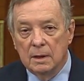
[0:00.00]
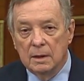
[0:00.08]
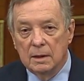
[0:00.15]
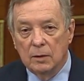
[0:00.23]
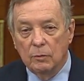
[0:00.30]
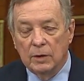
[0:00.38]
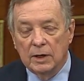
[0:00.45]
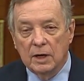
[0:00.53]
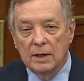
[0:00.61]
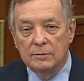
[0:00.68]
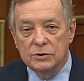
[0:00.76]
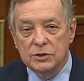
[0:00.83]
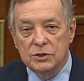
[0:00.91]
that when it
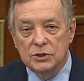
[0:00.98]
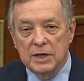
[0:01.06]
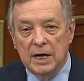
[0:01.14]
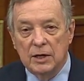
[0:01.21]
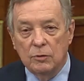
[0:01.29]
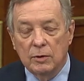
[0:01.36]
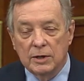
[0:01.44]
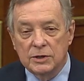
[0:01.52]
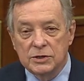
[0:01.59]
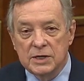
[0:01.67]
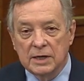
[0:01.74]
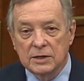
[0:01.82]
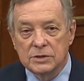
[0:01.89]
comes to January
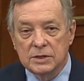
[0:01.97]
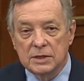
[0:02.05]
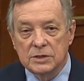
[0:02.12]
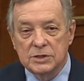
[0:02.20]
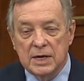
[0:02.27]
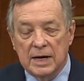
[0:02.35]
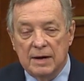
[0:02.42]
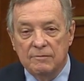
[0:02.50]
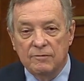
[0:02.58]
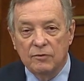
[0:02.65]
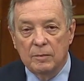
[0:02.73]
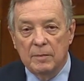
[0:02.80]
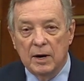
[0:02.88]
6th, it's time
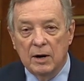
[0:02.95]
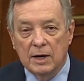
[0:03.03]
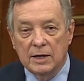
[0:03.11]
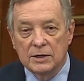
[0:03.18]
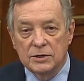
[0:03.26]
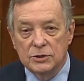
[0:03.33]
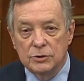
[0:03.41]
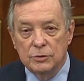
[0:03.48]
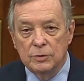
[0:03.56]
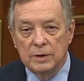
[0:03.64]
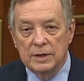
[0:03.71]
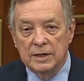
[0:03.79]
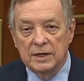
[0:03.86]
for America to
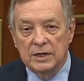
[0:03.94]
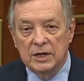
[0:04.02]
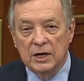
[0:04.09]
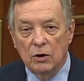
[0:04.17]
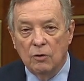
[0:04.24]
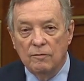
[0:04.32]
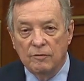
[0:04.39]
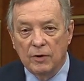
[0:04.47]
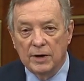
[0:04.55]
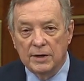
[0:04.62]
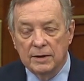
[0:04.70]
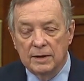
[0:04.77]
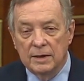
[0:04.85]
get over it,